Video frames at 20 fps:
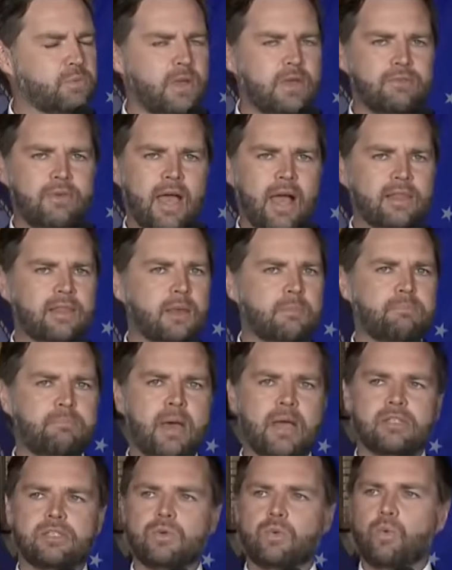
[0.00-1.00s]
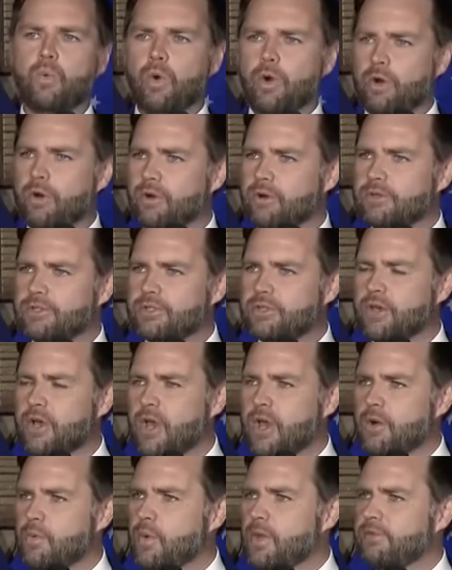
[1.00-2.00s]
We've got the best workers.
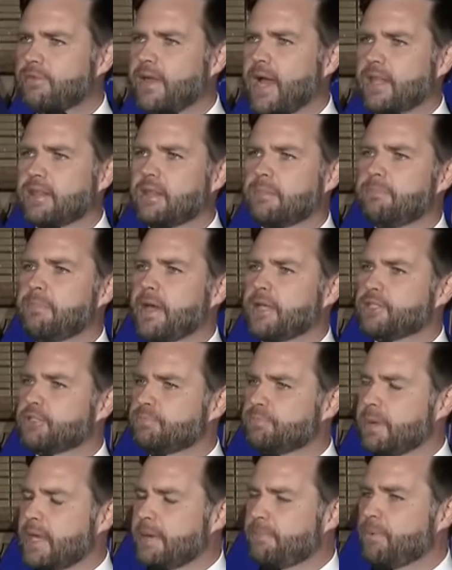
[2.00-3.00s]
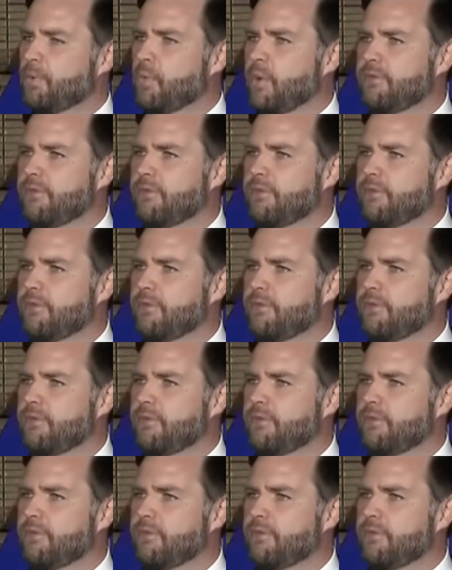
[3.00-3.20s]
We've got the best people.